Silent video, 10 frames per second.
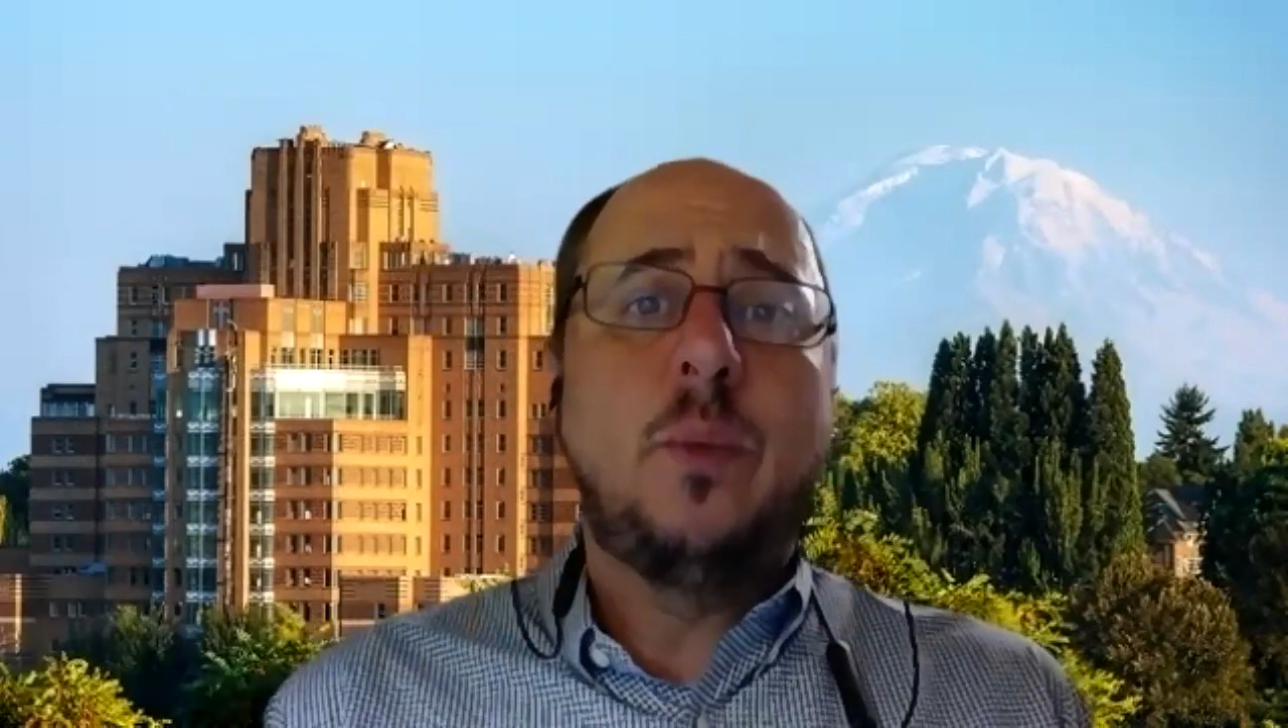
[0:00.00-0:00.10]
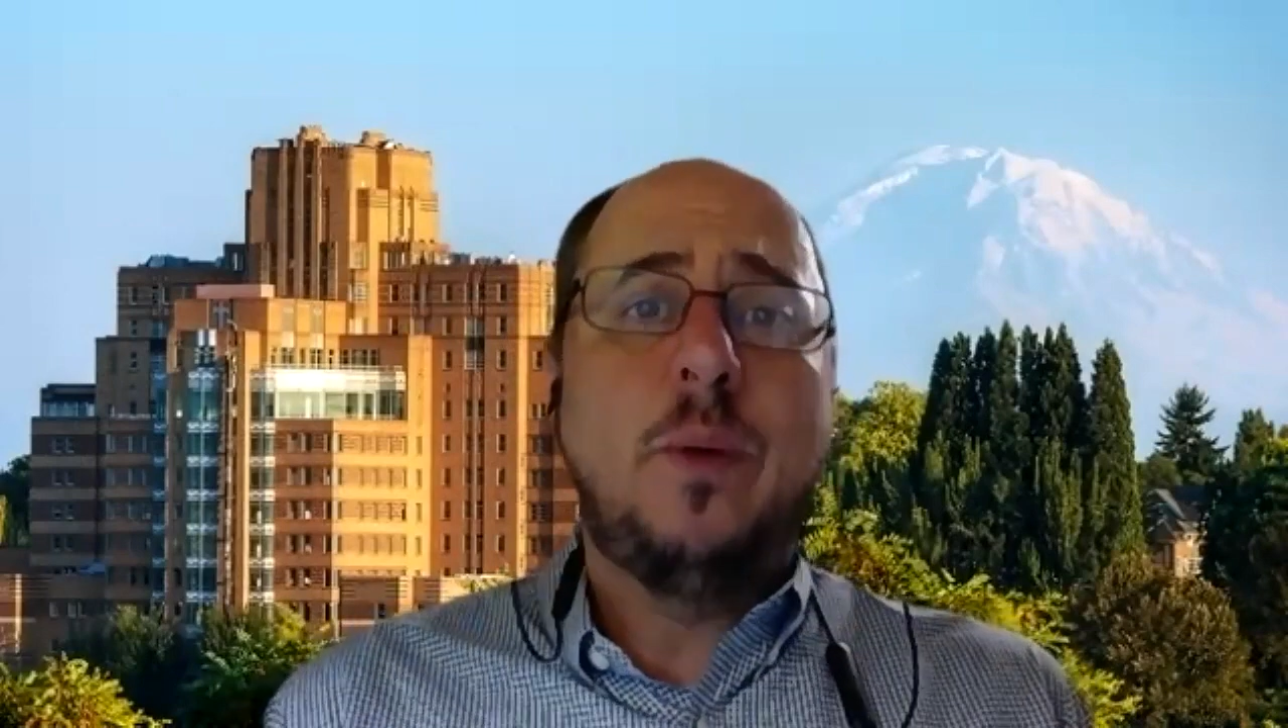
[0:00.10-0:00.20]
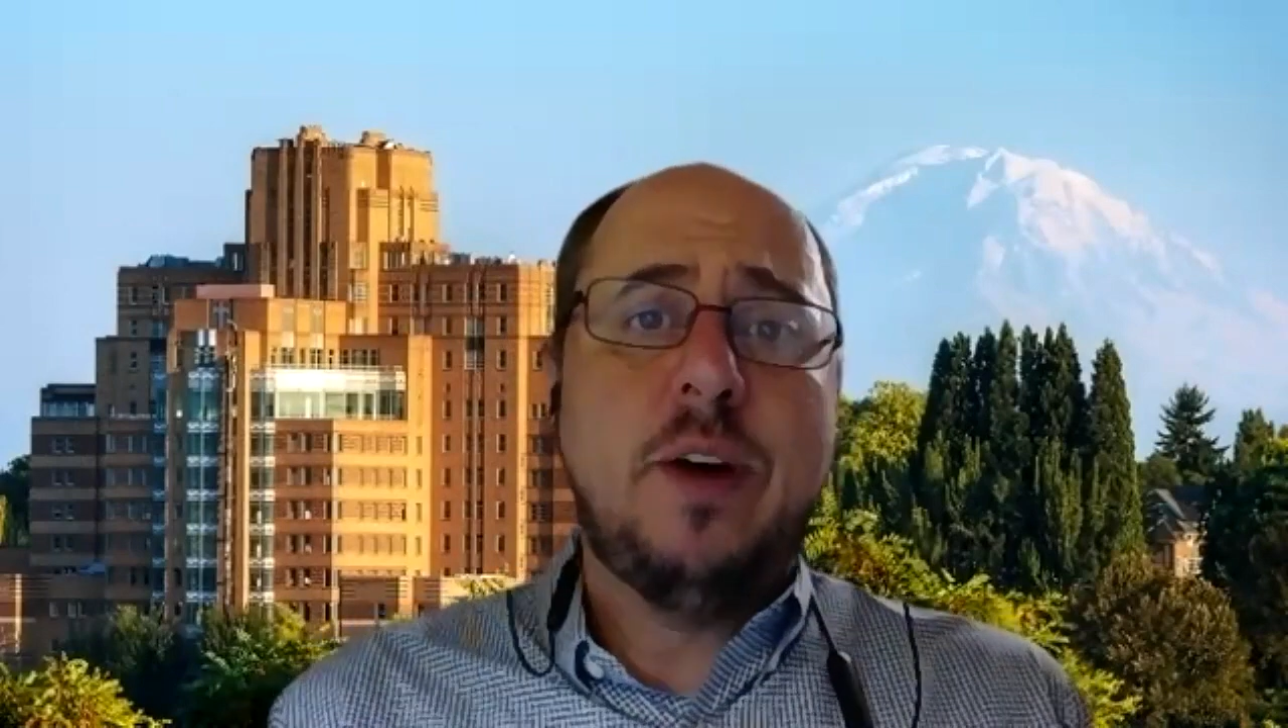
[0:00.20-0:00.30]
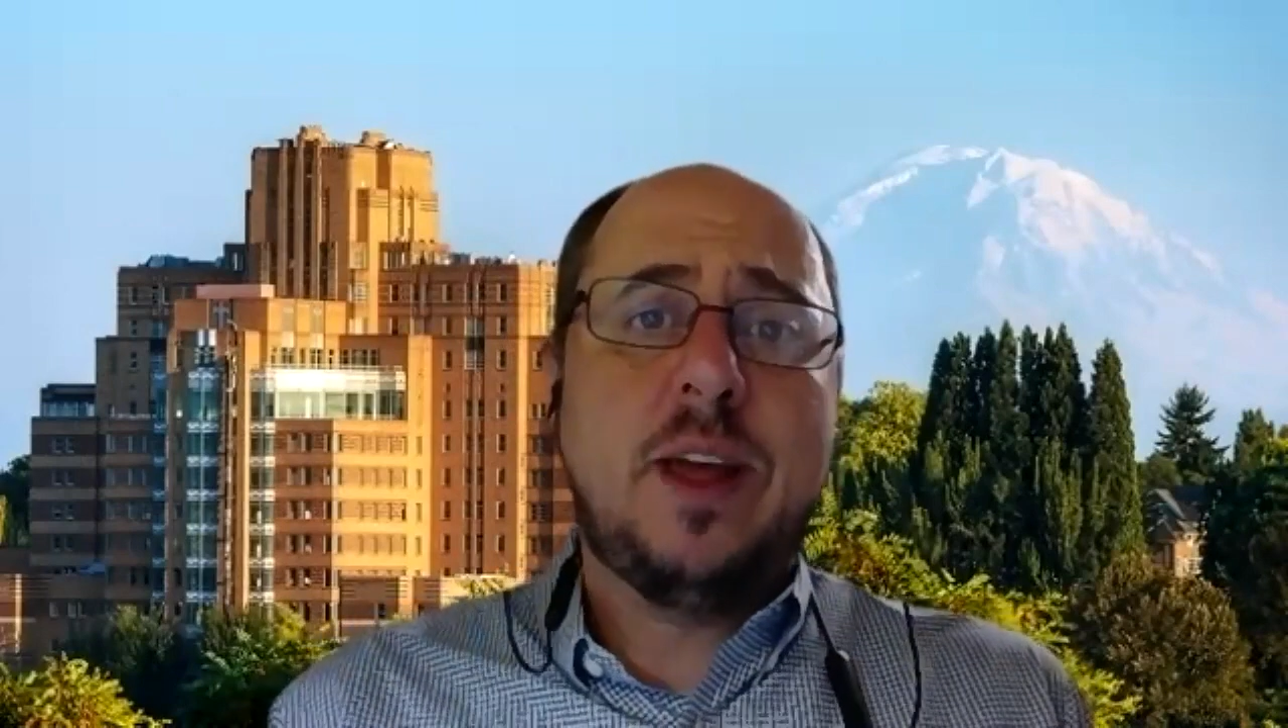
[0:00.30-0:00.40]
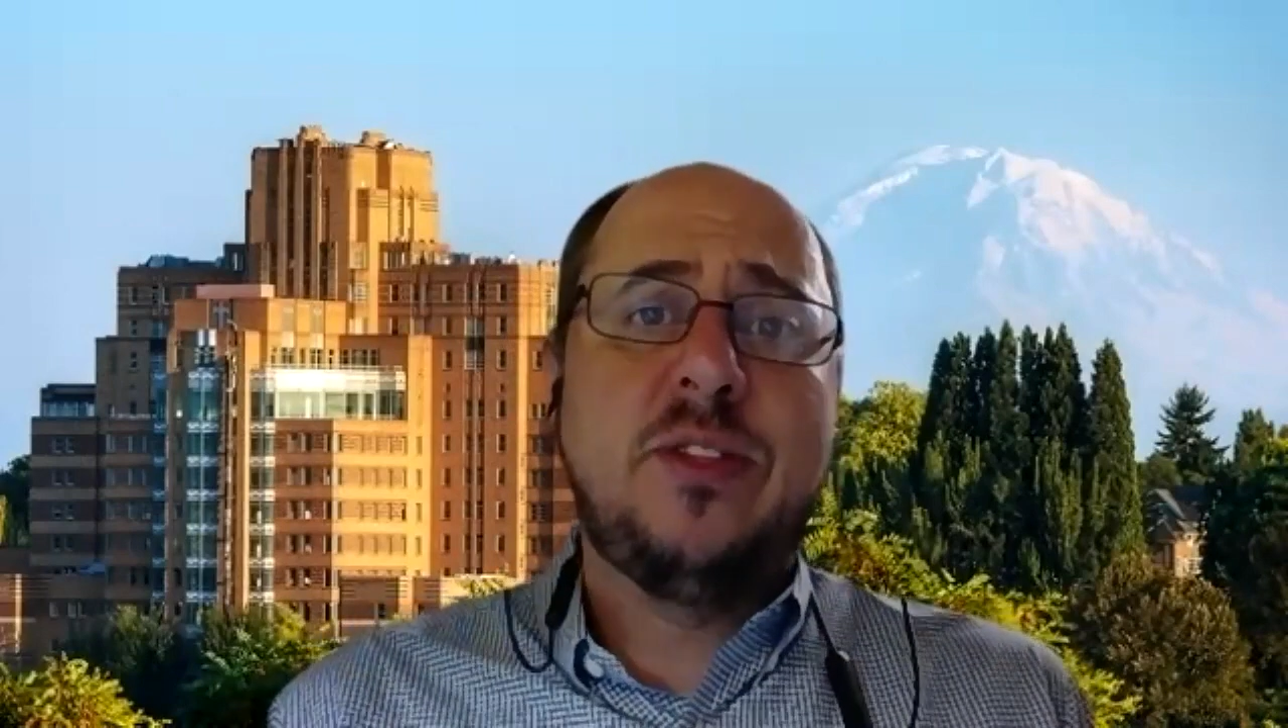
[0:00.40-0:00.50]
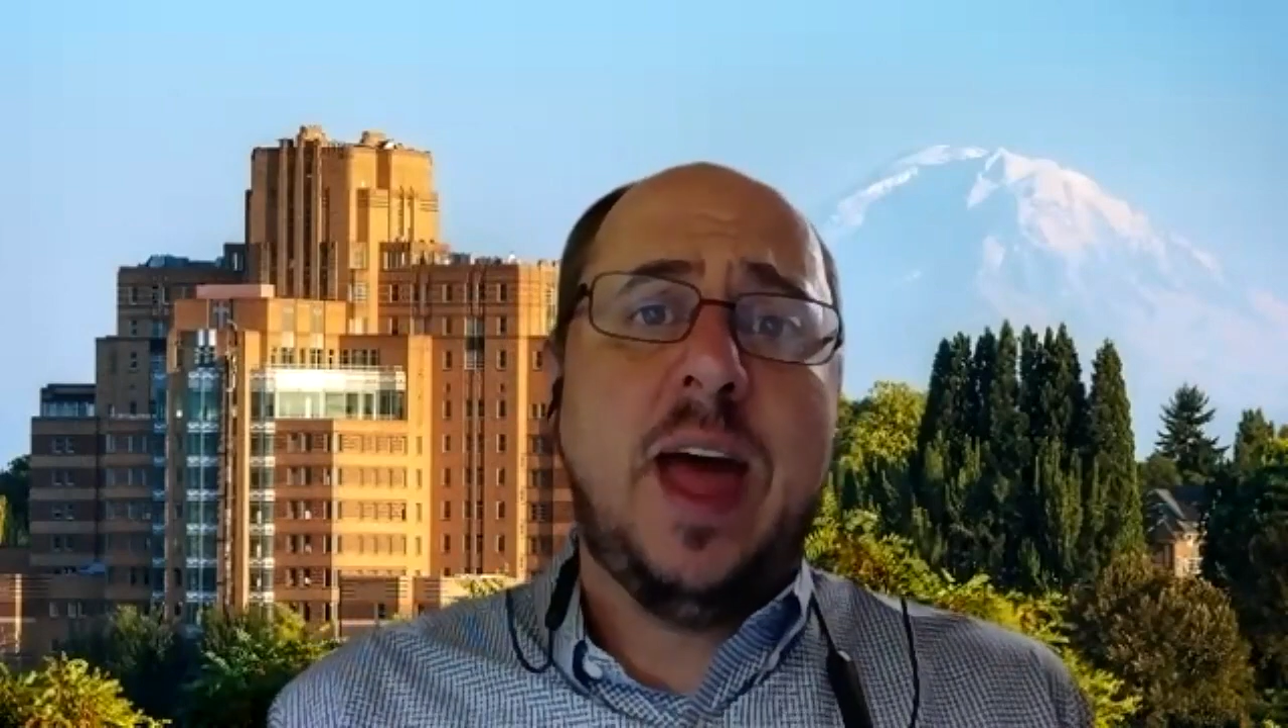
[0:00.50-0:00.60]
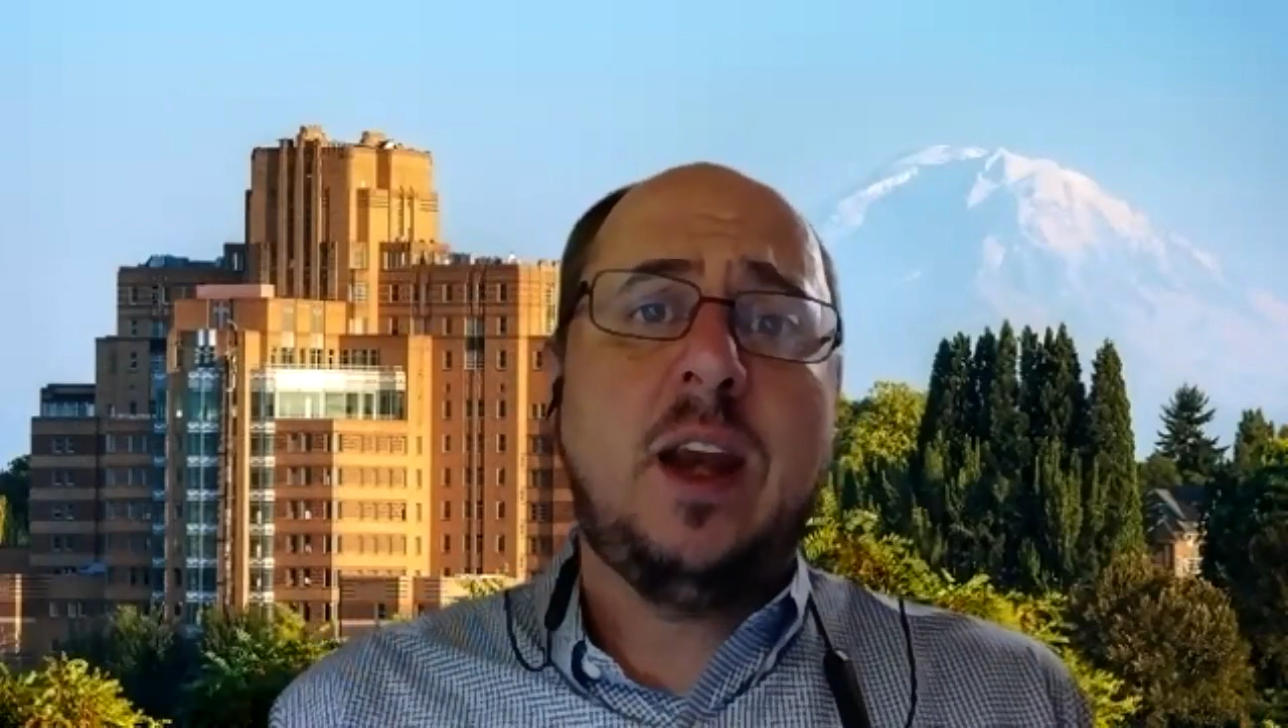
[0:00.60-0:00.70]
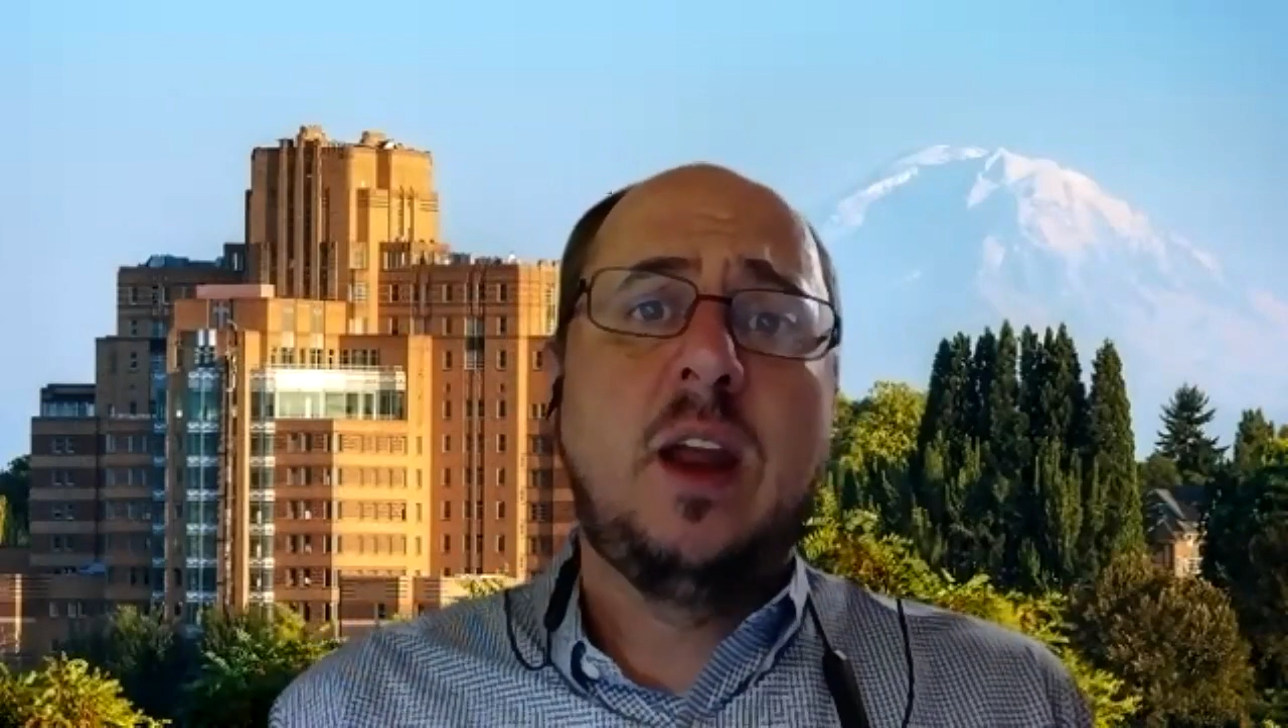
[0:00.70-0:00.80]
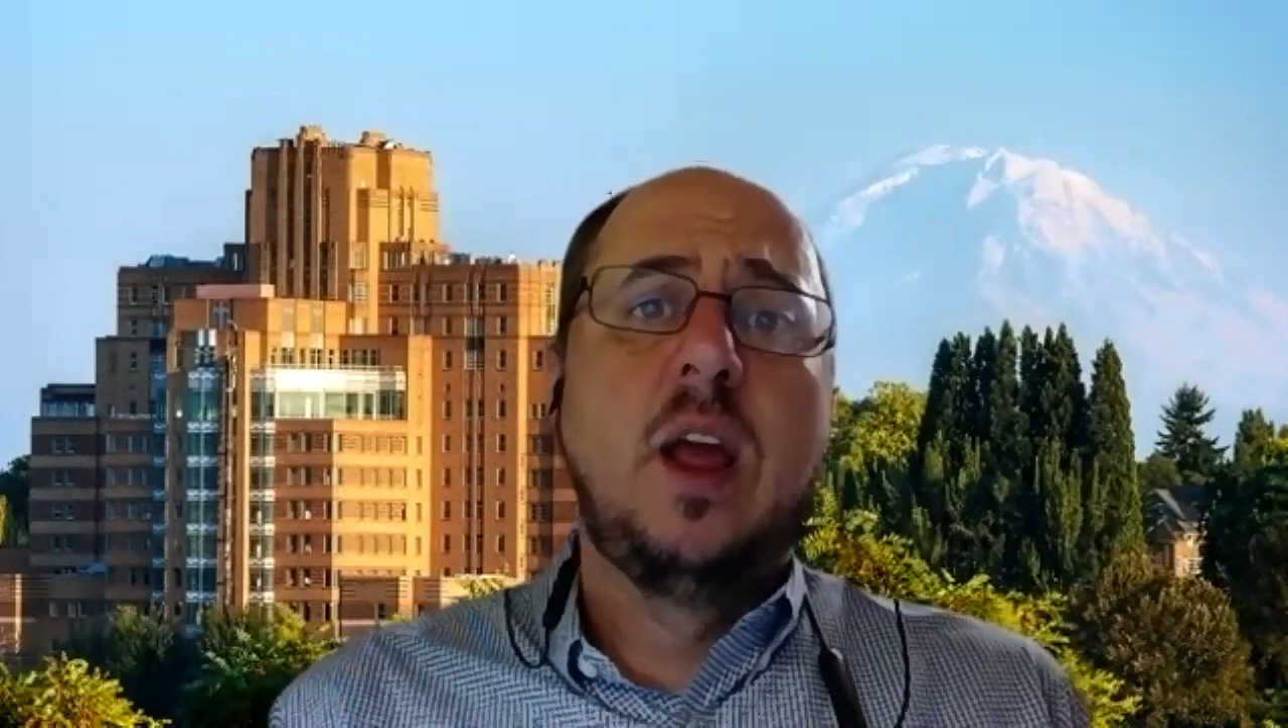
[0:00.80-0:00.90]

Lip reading: reflect that.